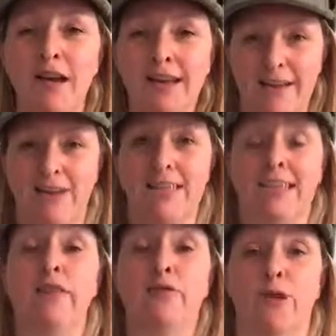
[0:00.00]
I didn't have to
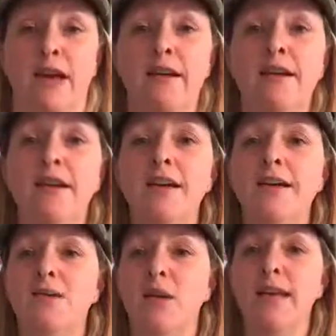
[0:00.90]
deliver it,
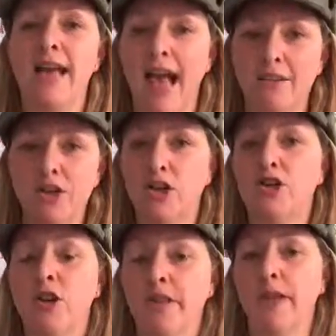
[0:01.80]
so I didn't have to
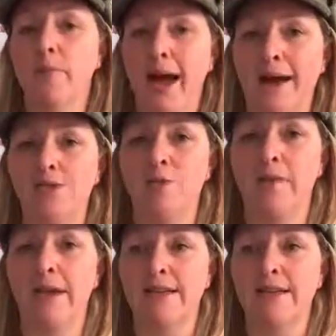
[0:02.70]
look at the impact on me.